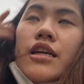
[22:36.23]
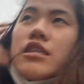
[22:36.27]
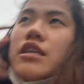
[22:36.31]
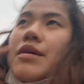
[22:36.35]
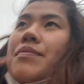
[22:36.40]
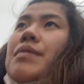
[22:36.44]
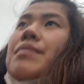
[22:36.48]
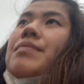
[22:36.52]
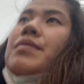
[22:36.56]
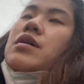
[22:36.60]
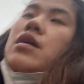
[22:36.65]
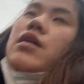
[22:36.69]
some
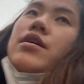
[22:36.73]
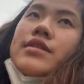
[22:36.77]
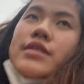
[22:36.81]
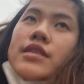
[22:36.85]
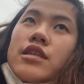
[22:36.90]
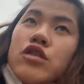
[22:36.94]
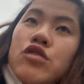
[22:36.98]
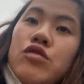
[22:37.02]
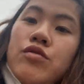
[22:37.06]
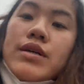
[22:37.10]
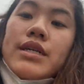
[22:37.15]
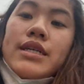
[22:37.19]
people go
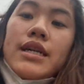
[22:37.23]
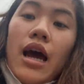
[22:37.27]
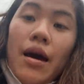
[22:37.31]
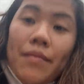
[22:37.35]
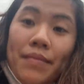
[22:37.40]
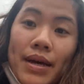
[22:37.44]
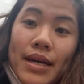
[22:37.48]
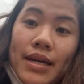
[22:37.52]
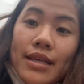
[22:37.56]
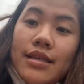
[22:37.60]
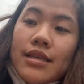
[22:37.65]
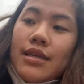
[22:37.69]
to
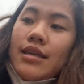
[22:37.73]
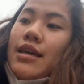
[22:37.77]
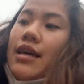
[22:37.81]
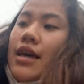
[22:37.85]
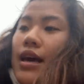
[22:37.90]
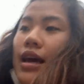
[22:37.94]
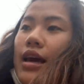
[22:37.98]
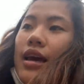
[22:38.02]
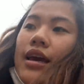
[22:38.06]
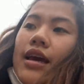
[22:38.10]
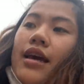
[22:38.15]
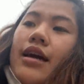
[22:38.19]
Nummit.
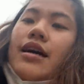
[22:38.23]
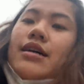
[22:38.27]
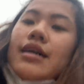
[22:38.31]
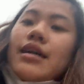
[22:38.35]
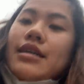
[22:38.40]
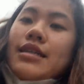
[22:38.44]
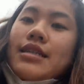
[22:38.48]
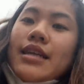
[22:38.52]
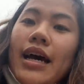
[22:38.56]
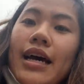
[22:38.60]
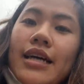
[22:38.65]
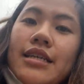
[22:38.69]

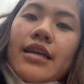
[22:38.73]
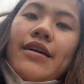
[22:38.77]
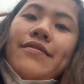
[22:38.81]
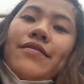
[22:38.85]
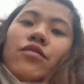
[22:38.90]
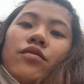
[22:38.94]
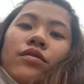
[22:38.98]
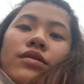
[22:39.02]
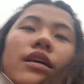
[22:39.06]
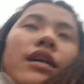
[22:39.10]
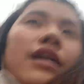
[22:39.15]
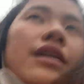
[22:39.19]
And as
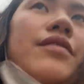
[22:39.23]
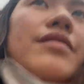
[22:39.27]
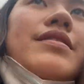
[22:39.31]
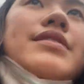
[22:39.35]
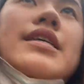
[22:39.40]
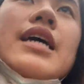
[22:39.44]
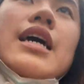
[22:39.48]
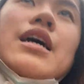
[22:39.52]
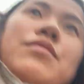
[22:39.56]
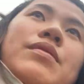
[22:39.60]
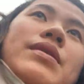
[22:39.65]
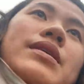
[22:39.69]
everyone knows,
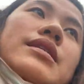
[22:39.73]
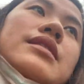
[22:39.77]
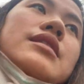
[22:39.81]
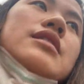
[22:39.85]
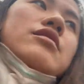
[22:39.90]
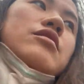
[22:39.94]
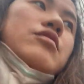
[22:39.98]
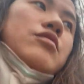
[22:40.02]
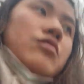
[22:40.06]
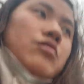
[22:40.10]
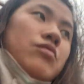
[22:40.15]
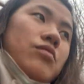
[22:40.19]
I went
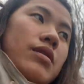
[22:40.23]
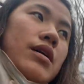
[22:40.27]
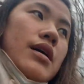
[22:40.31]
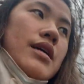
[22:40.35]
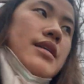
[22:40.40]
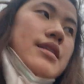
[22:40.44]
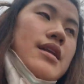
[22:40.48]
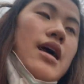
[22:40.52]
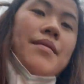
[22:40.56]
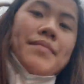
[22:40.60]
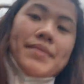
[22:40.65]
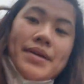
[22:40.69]
to
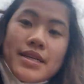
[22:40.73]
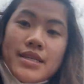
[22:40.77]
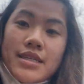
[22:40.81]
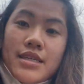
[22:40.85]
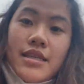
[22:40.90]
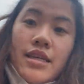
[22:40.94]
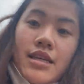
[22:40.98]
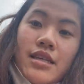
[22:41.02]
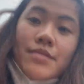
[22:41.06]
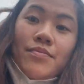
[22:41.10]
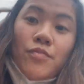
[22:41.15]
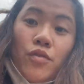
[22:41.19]
Nummit
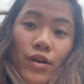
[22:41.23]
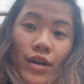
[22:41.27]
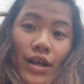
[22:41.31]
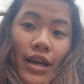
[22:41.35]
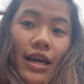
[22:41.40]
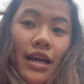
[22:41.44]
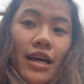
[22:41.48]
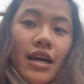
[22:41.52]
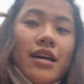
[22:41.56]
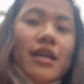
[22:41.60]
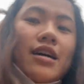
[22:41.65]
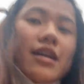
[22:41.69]
this
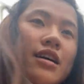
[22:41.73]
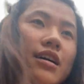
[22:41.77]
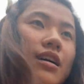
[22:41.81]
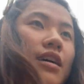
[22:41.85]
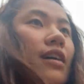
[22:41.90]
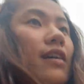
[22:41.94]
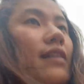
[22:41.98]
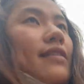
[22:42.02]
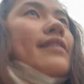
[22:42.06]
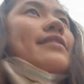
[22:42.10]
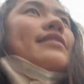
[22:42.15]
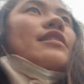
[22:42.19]
morning
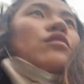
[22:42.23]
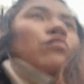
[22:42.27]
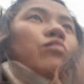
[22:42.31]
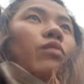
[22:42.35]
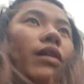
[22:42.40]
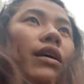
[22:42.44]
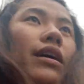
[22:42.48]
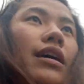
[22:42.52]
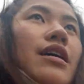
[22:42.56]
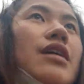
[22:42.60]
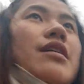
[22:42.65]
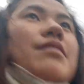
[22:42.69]
to do
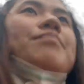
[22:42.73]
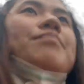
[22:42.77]
work,